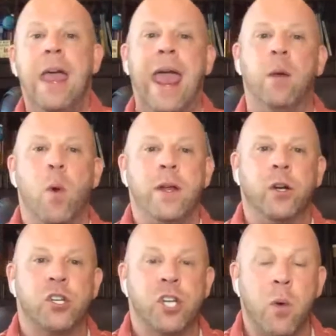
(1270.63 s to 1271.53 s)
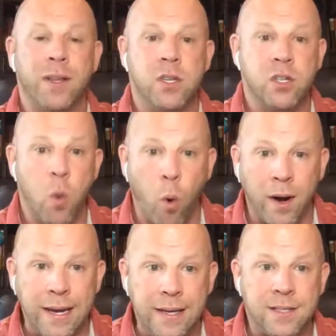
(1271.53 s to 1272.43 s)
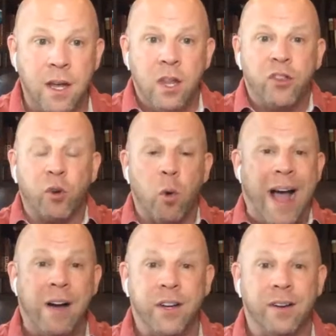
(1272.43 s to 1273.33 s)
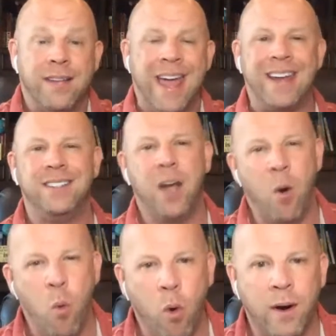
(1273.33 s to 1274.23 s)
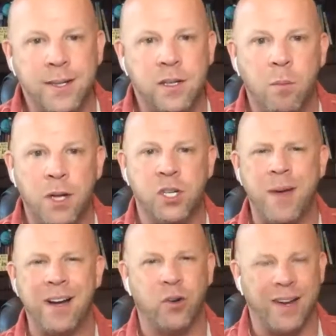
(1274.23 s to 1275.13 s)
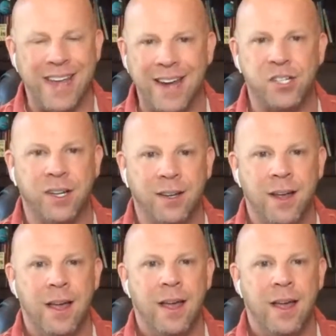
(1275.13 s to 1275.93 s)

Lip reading: And when you're showing stories throughout your day, don't worry so much about creation.